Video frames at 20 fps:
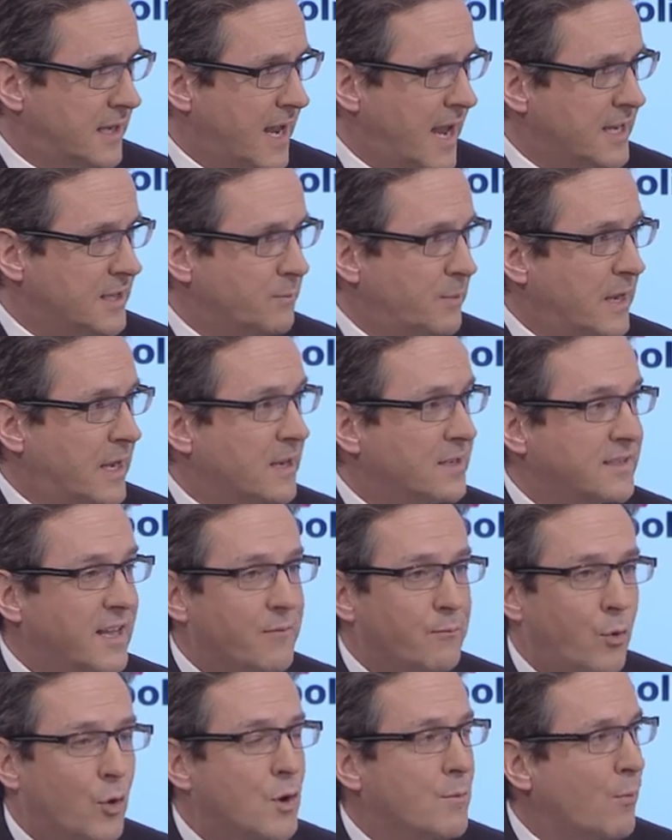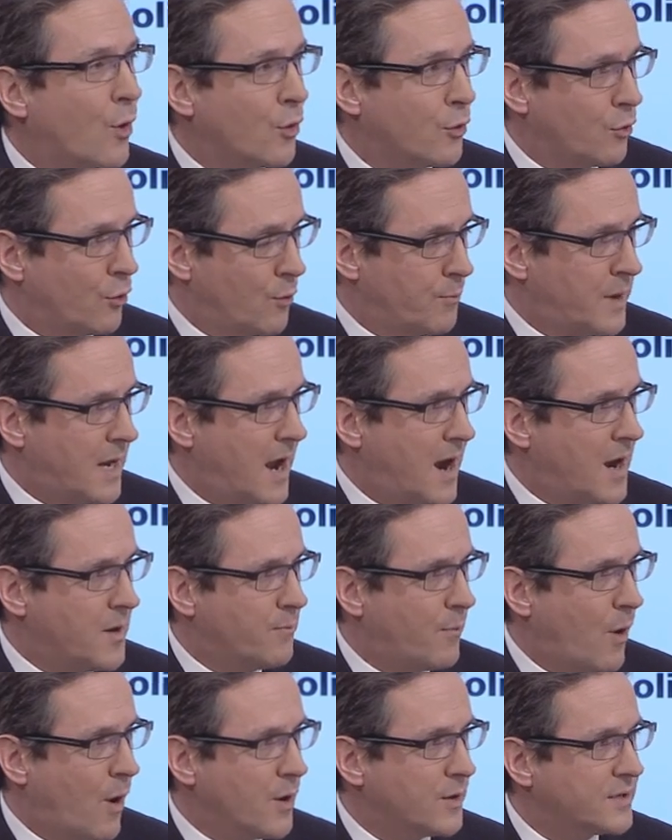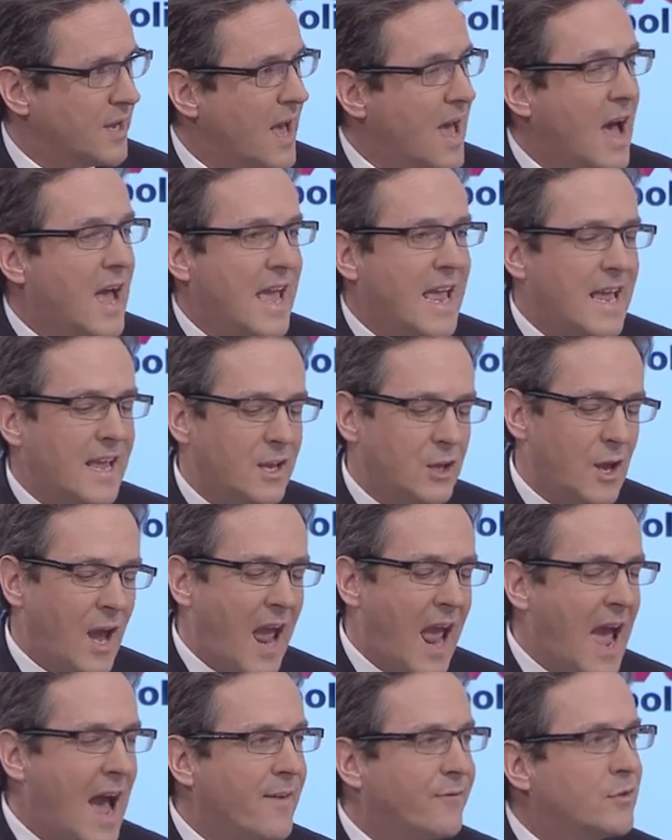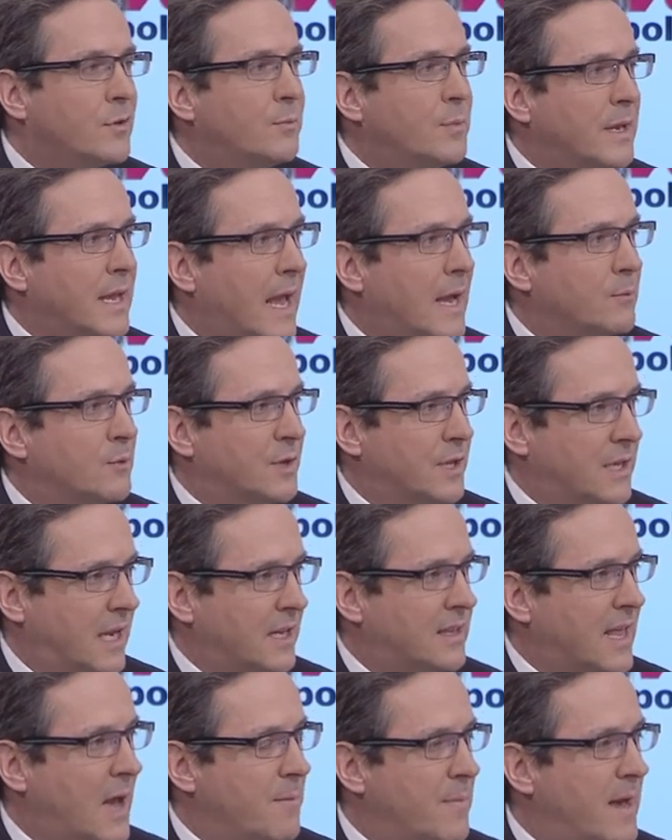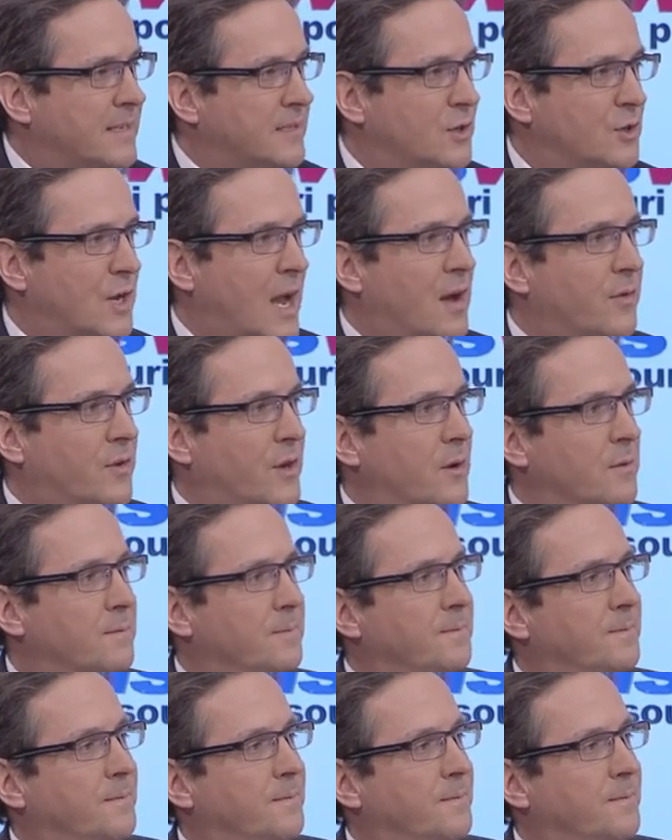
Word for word: case, because they put a murderer behind bars, you have to be able to get that message out there.